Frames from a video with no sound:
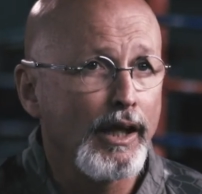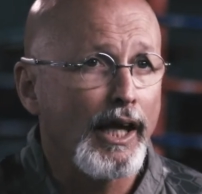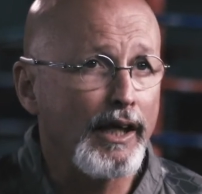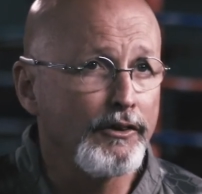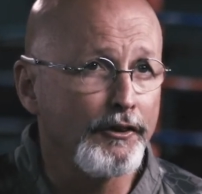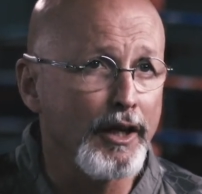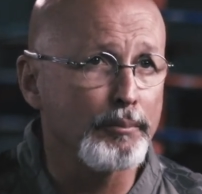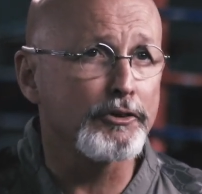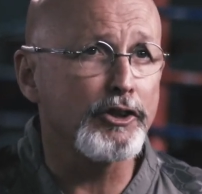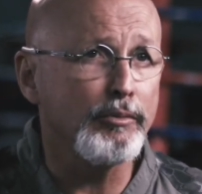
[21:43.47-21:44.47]
And their number
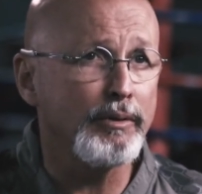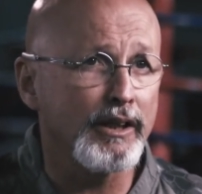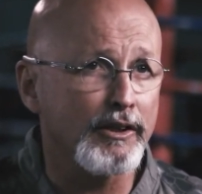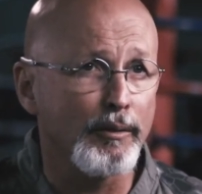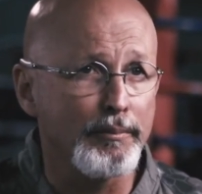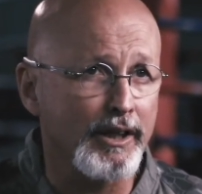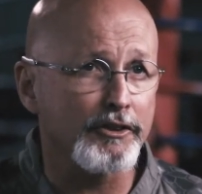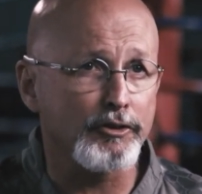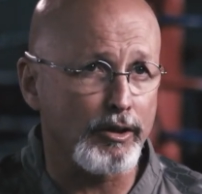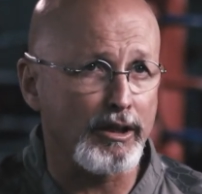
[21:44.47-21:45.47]
two men in their
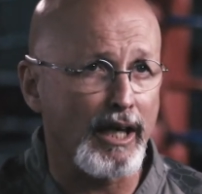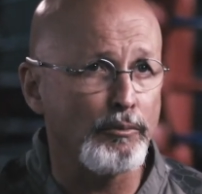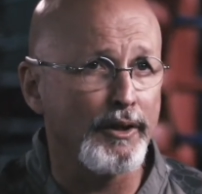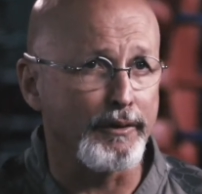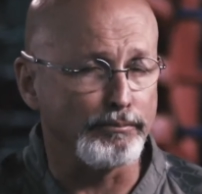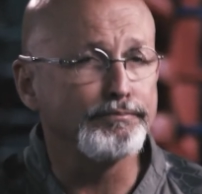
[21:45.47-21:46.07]
ministry came with them.